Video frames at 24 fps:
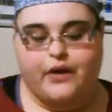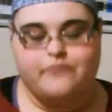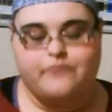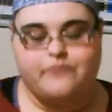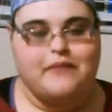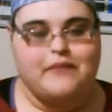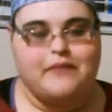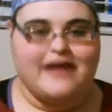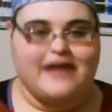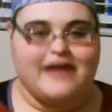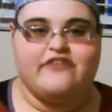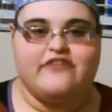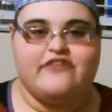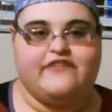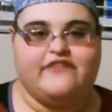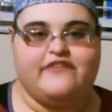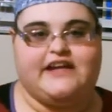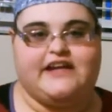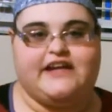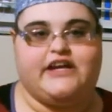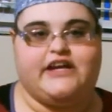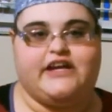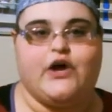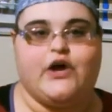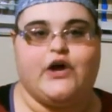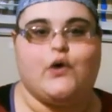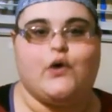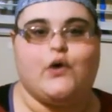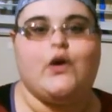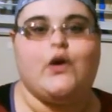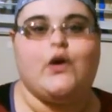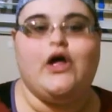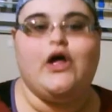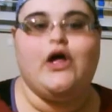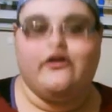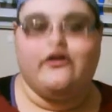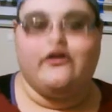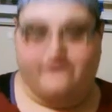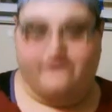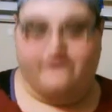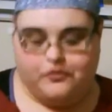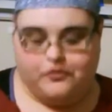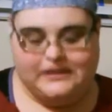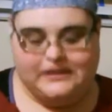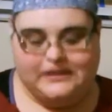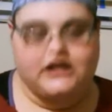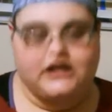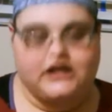make a video
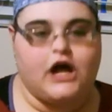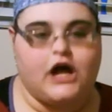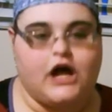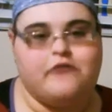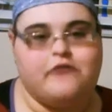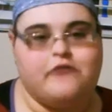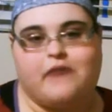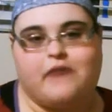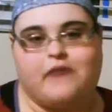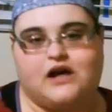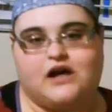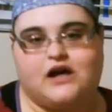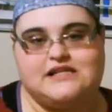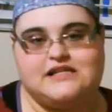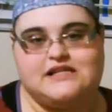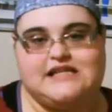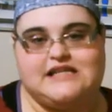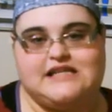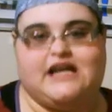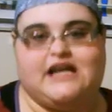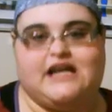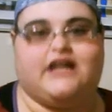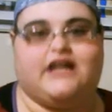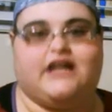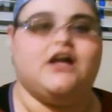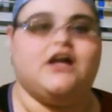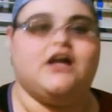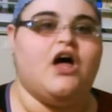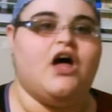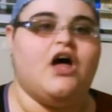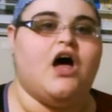filming an unboxing,